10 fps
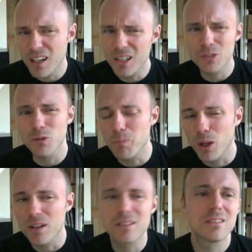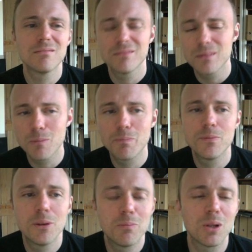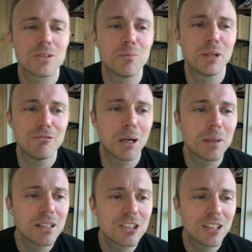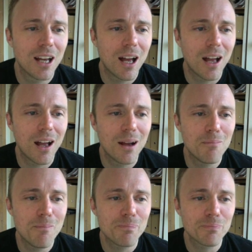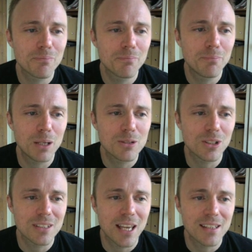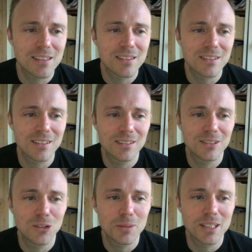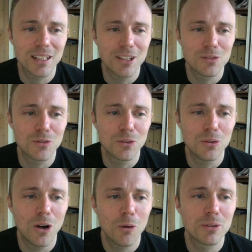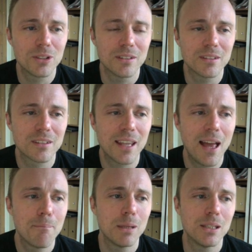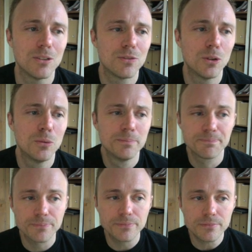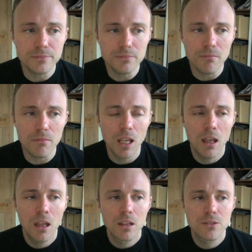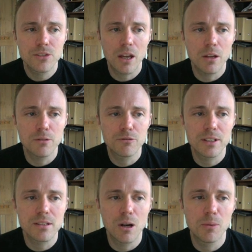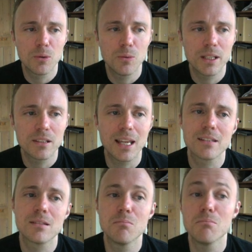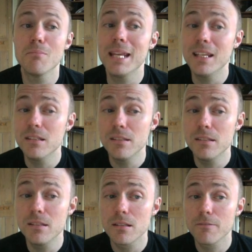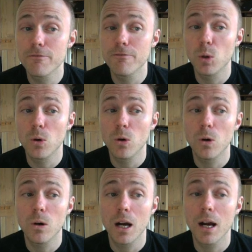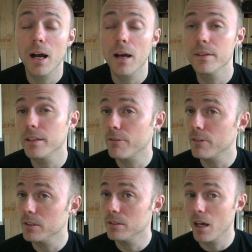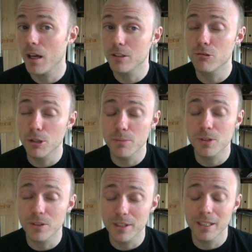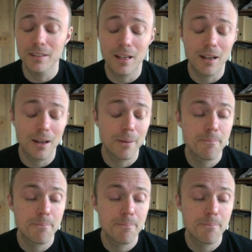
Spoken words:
you can ask for plots. The plots are pretty rubbish. Post-hoc tests, not particularly useful. Options can be useful. So, for example, we could get some means for the different groups on the